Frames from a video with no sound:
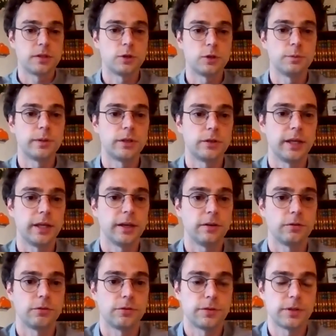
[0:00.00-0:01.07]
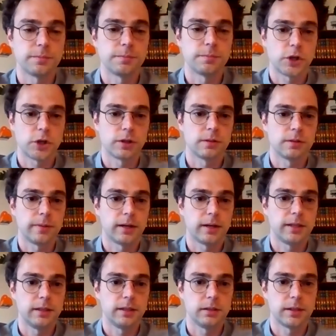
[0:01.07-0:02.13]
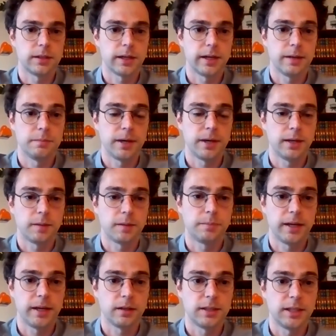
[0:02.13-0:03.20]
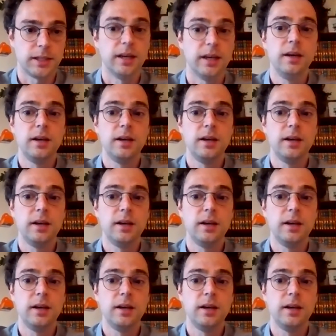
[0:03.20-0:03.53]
Zuma to give submissions about his impending penalty